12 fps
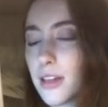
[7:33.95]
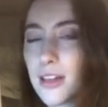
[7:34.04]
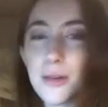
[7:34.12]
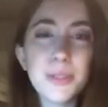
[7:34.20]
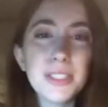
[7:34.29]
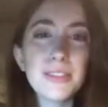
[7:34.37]

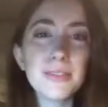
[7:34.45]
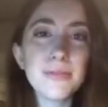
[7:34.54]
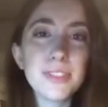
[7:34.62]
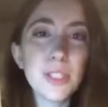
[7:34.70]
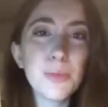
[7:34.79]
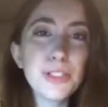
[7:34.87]
It was
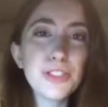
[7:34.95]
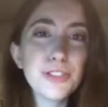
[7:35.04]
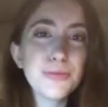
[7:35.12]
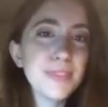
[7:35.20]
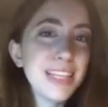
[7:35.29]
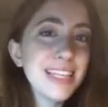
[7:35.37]
so
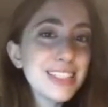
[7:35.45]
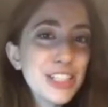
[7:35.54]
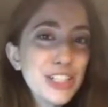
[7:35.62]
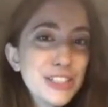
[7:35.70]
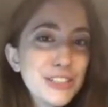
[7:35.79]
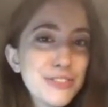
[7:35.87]
much
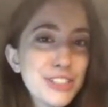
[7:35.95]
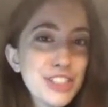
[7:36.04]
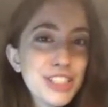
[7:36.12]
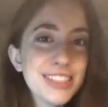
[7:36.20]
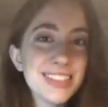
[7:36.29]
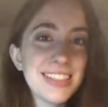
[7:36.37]
easier to
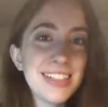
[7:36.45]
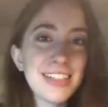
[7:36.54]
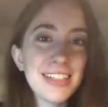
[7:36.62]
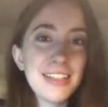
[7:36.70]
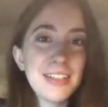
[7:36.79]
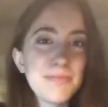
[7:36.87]
just
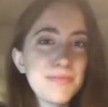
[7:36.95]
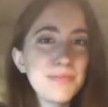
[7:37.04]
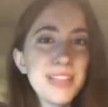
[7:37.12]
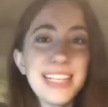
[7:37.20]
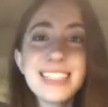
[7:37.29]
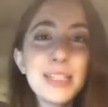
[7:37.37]

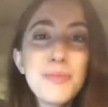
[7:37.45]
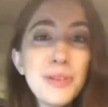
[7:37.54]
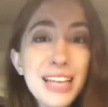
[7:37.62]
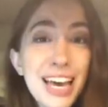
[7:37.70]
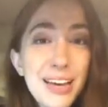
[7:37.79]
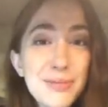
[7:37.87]
play simple
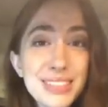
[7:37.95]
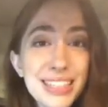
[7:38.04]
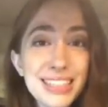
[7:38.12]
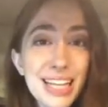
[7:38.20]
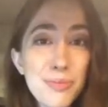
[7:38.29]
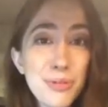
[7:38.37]
games
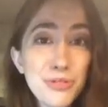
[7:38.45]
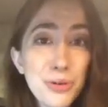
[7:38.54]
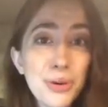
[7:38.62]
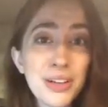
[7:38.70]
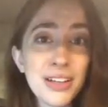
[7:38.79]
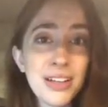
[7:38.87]
like that
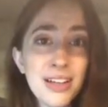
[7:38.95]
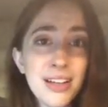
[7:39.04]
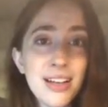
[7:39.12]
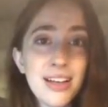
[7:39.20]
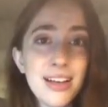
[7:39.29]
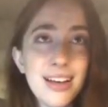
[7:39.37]
before.
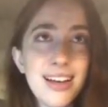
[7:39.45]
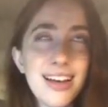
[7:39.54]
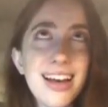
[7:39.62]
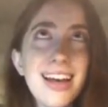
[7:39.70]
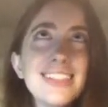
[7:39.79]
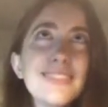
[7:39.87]

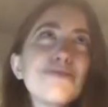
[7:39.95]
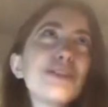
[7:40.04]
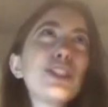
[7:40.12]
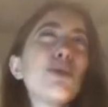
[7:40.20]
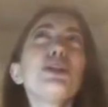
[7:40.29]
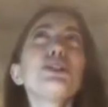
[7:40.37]
And
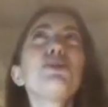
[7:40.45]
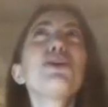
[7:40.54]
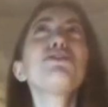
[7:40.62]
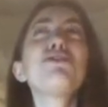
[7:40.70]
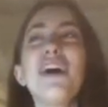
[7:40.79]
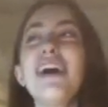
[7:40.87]
so much
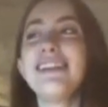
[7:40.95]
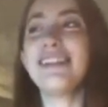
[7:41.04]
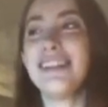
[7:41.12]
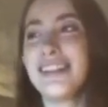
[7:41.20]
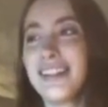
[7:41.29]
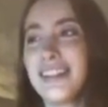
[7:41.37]
more
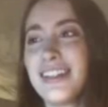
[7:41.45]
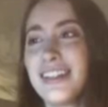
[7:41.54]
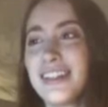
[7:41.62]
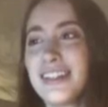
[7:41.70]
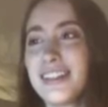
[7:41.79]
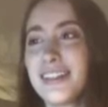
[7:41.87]
fun.
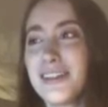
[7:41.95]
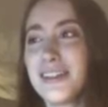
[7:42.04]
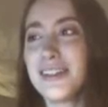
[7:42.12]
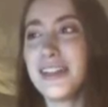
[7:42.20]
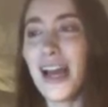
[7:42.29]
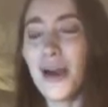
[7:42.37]

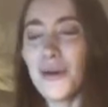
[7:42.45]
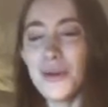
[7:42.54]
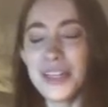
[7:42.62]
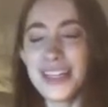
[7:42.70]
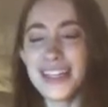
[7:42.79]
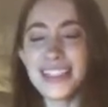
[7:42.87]
Now
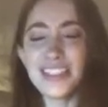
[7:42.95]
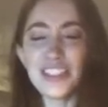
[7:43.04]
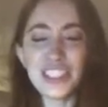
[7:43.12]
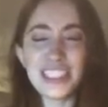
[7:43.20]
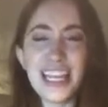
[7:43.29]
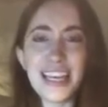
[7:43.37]
it's
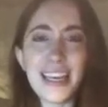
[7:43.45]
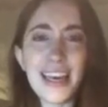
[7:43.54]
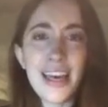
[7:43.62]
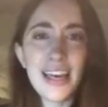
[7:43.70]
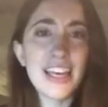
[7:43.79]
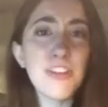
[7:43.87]
just like,
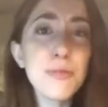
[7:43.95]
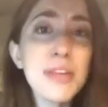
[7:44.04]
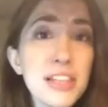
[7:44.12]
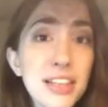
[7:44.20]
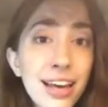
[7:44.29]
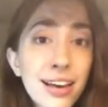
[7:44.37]
give me
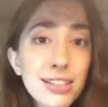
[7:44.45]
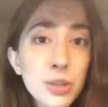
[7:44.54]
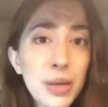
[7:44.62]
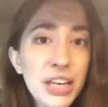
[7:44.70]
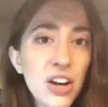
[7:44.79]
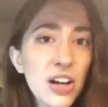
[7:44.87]
the link so
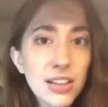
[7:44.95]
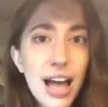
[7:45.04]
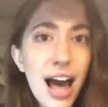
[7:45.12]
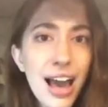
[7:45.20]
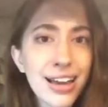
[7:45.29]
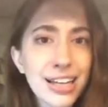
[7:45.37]
we can all
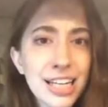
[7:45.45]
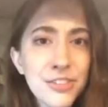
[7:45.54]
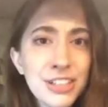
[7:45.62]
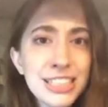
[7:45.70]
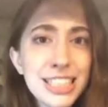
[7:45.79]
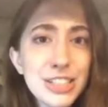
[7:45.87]
lie and
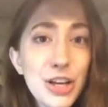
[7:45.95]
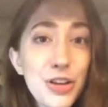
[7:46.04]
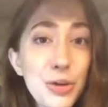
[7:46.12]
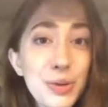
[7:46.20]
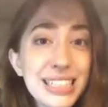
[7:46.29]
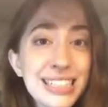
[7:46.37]
convince each
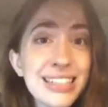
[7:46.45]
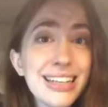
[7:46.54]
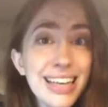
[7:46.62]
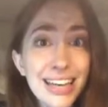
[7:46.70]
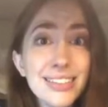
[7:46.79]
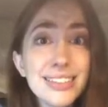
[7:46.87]
other we didn't
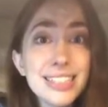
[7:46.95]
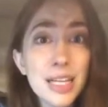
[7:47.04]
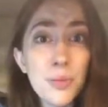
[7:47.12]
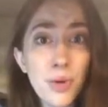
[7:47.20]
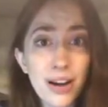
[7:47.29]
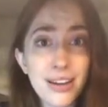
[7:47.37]
kill
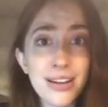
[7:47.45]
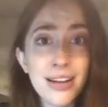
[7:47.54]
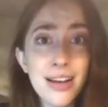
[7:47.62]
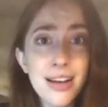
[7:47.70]
someone.